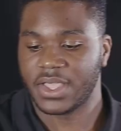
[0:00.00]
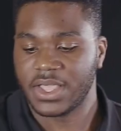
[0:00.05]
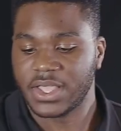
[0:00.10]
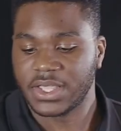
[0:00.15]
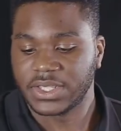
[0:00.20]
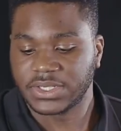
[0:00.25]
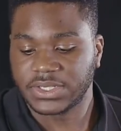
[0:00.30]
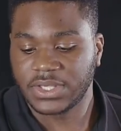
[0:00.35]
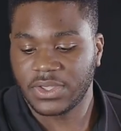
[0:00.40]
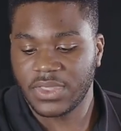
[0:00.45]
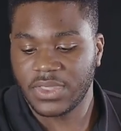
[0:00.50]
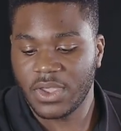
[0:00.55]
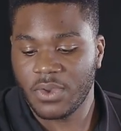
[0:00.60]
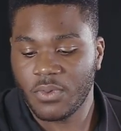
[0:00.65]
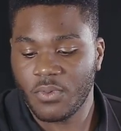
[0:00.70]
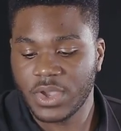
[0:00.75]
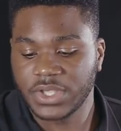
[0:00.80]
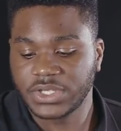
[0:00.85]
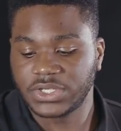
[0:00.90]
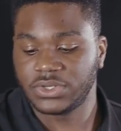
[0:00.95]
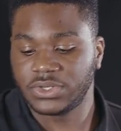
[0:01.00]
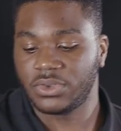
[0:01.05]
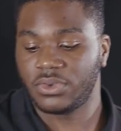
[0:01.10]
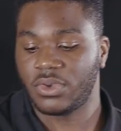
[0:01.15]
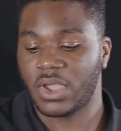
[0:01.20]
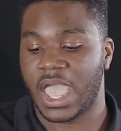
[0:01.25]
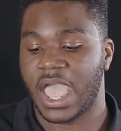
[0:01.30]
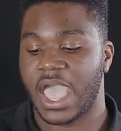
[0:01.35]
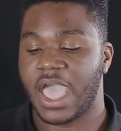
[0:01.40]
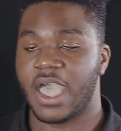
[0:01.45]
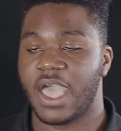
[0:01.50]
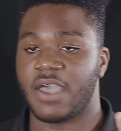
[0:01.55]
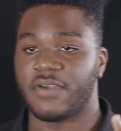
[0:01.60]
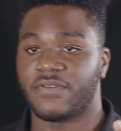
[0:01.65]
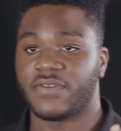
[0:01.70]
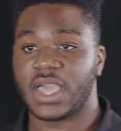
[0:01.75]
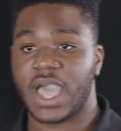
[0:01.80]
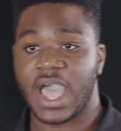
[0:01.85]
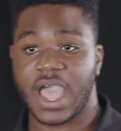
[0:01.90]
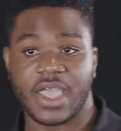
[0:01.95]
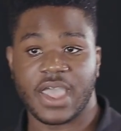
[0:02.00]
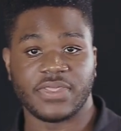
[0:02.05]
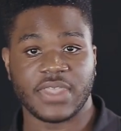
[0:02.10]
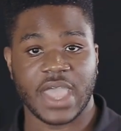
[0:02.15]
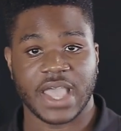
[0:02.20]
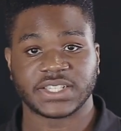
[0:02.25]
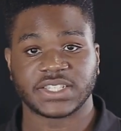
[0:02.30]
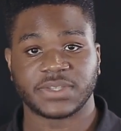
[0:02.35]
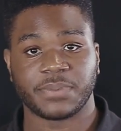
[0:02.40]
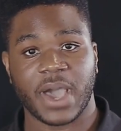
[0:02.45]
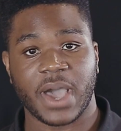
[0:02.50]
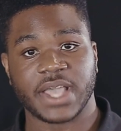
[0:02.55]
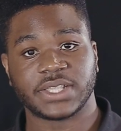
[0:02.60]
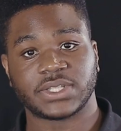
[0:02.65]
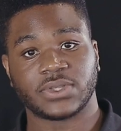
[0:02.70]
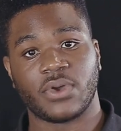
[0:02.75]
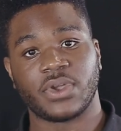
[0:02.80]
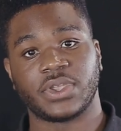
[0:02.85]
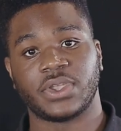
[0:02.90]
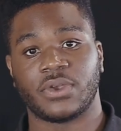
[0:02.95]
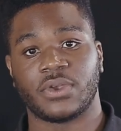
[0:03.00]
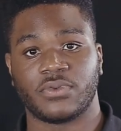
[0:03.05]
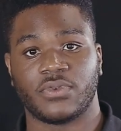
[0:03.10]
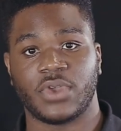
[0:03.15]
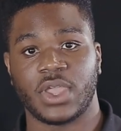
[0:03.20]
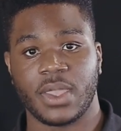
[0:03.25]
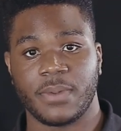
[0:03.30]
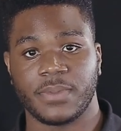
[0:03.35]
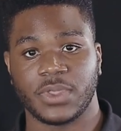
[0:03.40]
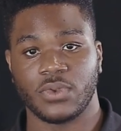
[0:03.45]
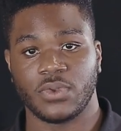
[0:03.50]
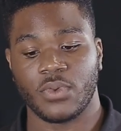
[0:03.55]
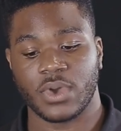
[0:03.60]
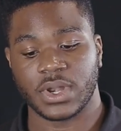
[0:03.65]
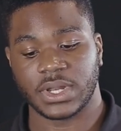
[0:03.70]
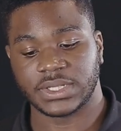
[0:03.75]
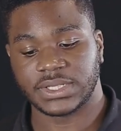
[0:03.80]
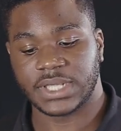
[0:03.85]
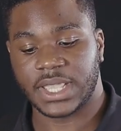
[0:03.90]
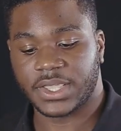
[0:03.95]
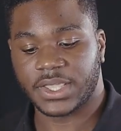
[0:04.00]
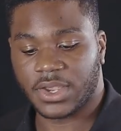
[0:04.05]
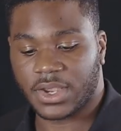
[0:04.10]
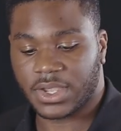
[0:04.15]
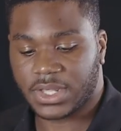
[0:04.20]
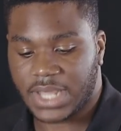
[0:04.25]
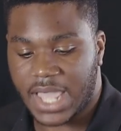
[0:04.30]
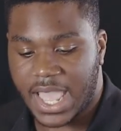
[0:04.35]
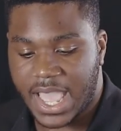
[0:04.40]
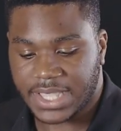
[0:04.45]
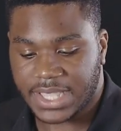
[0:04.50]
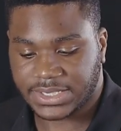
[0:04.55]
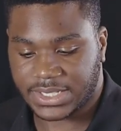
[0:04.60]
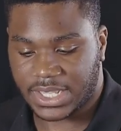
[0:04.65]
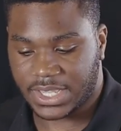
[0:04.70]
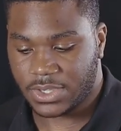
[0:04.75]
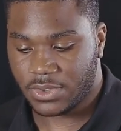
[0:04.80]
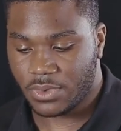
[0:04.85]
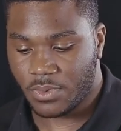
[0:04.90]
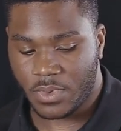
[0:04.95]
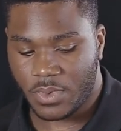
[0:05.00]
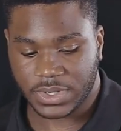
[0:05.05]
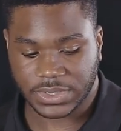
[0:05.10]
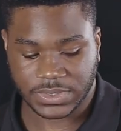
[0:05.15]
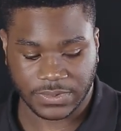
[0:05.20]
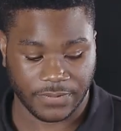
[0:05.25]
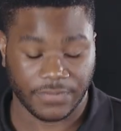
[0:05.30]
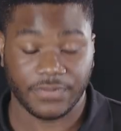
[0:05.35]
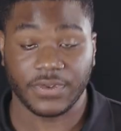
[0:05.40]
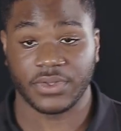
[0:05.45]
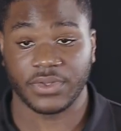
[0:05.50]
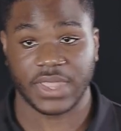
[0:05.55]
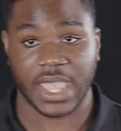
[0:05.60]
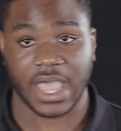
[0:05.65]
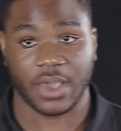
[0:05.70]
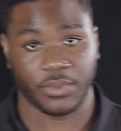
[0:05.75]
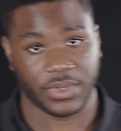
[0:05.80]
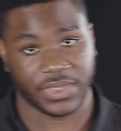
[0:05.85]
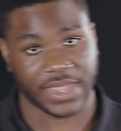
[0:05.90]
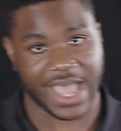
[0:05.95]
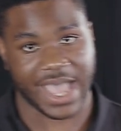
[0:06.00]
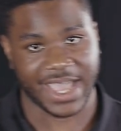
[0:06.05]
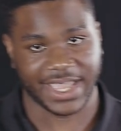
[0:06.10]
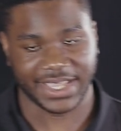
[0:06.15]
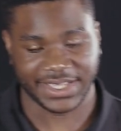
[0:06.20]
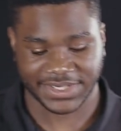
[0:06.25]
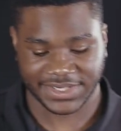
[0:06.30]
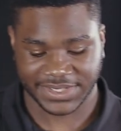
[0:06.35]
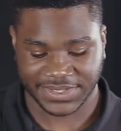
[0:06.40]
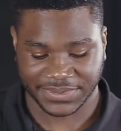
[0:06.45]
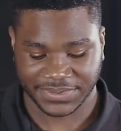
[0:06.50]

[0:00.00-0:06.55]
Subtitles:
So then once you have gotten that spice on your rim, you want to take your glass and you want to fill that with ice.